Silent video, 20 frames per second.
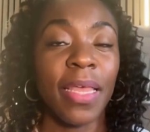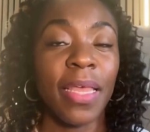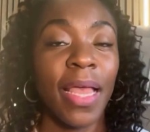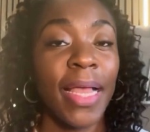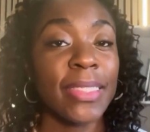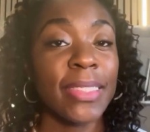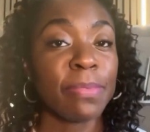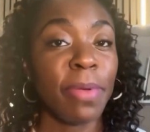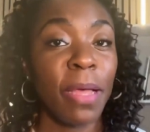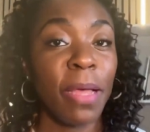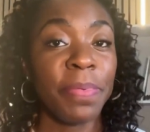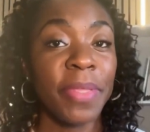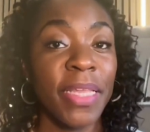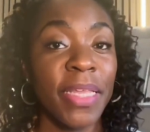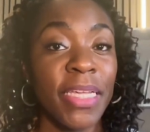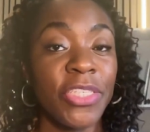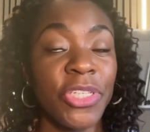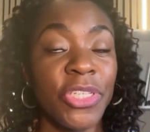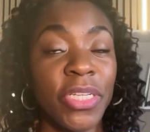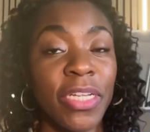has a
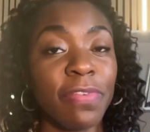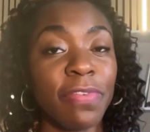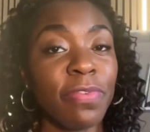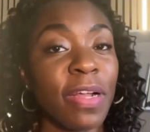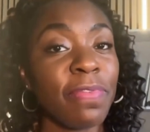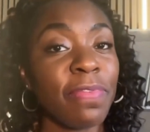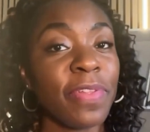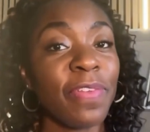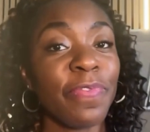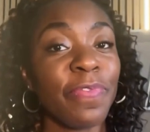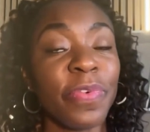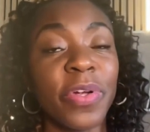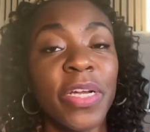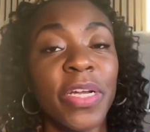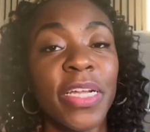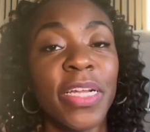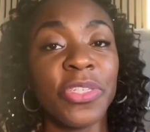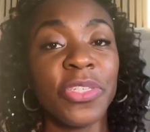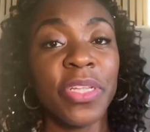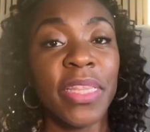population of roughly
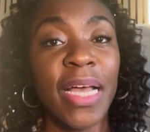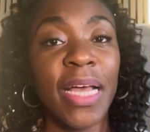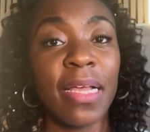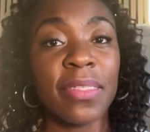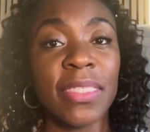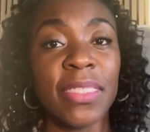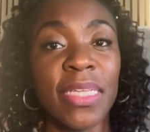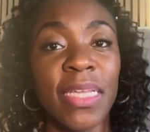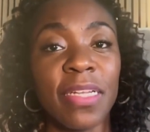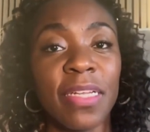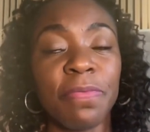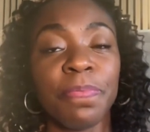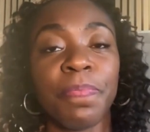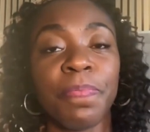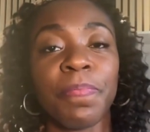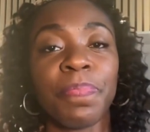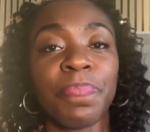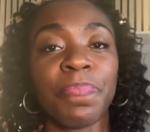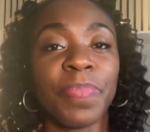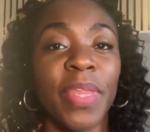400,000.
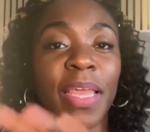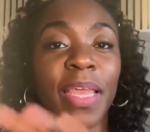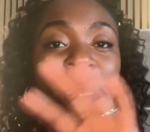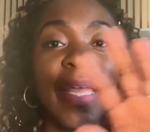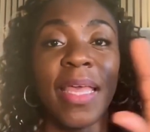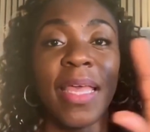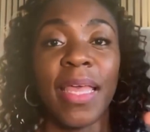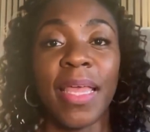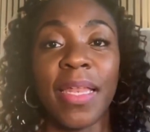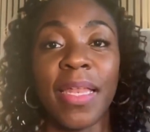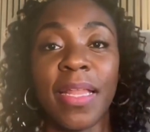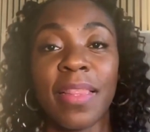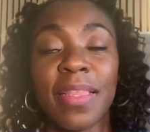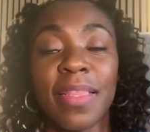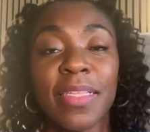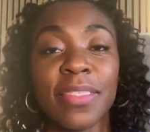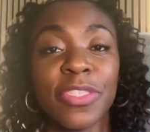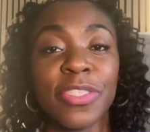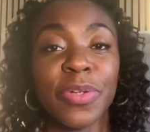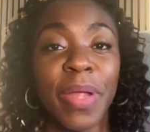And
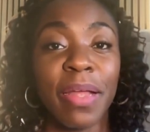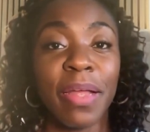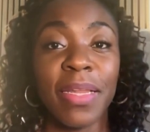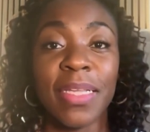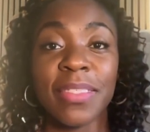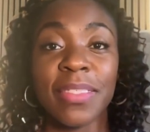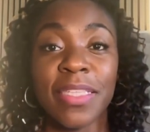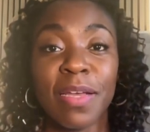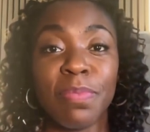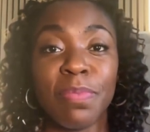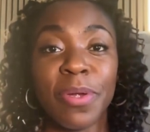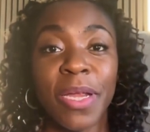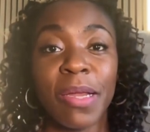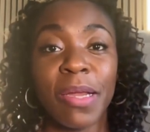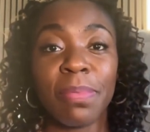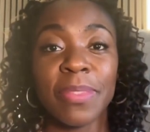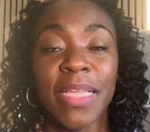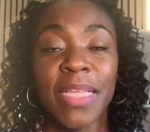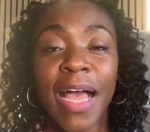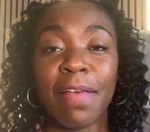the surrounding
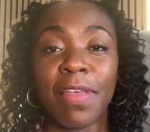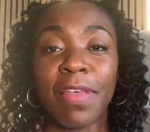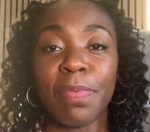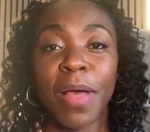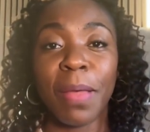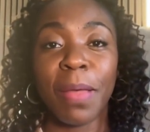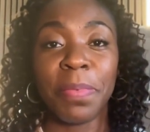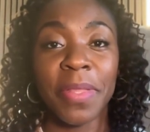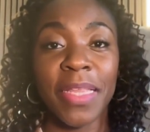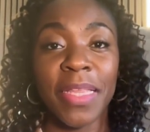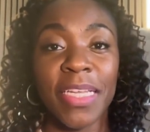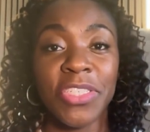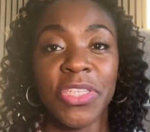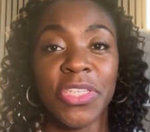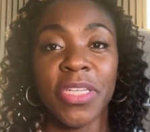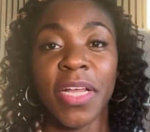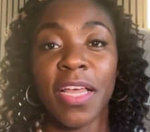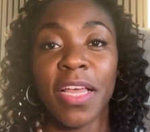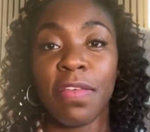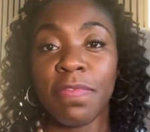suburbs have a
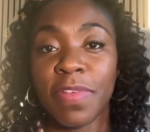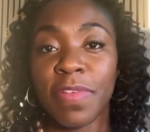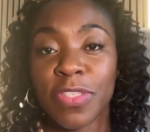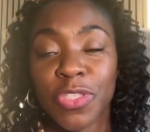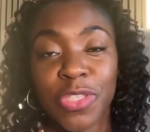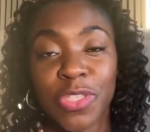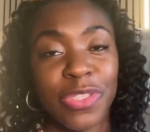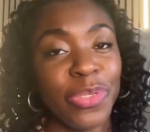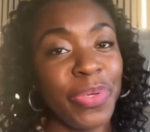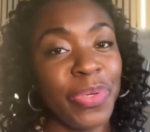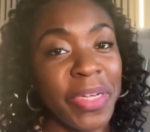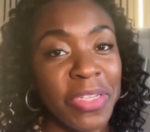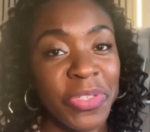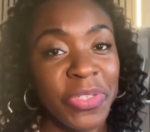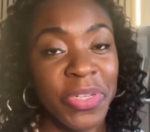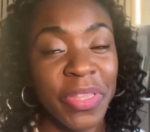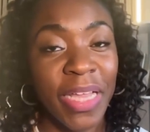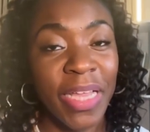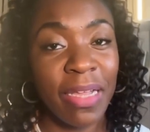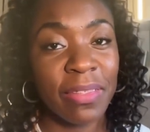population of
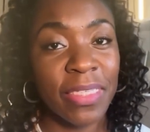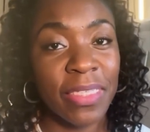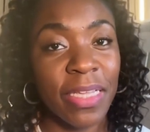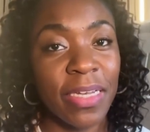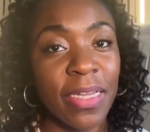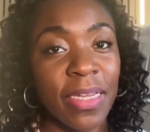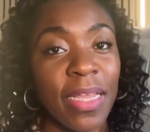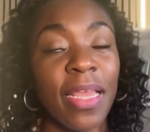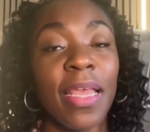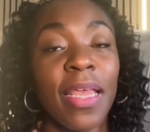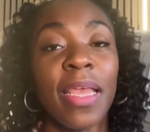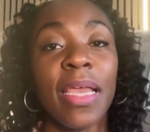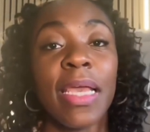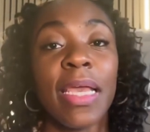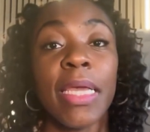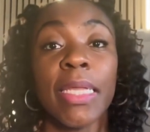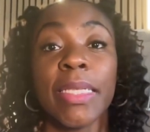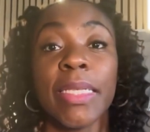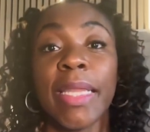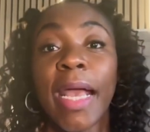200,000.
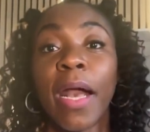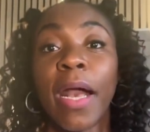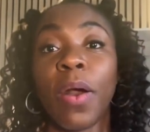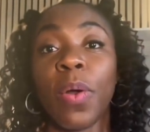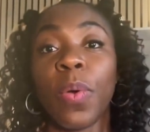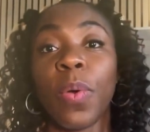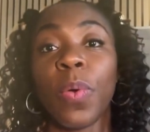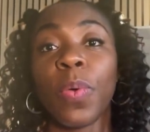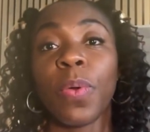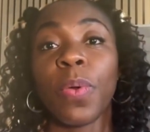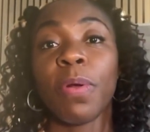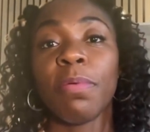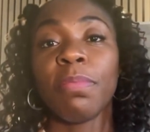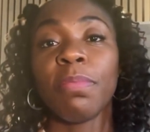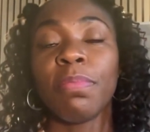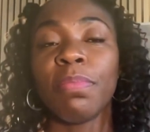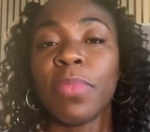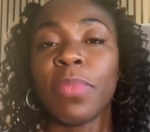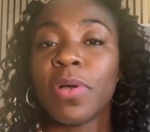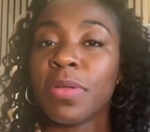Now,
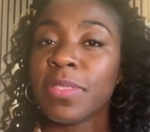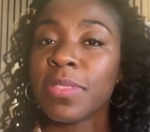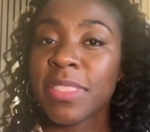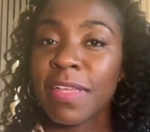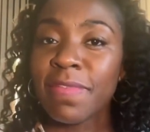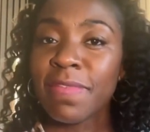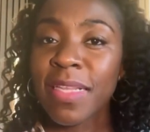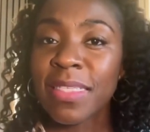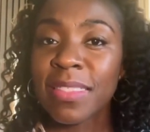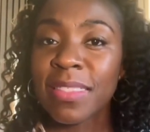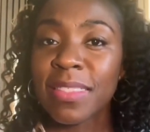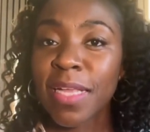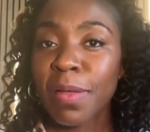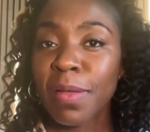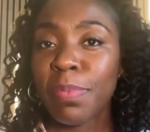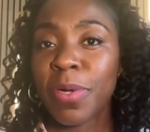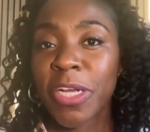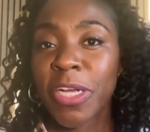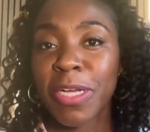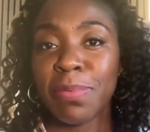most of the
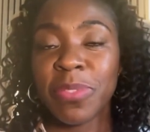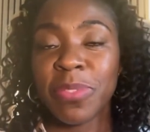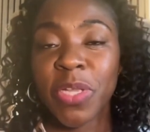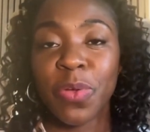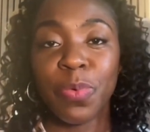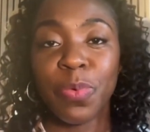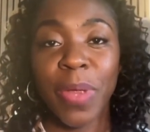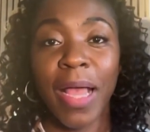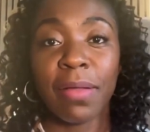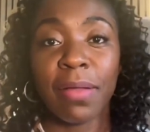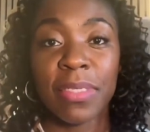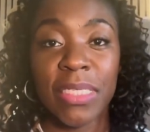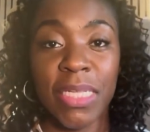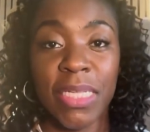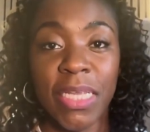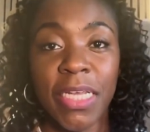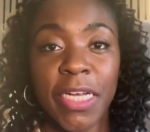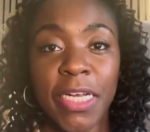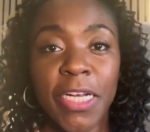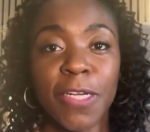suburbs around
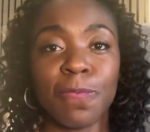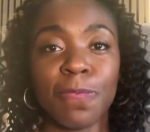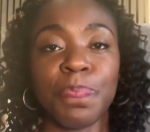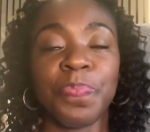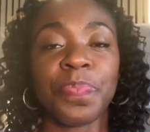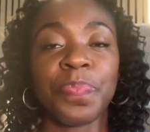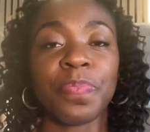here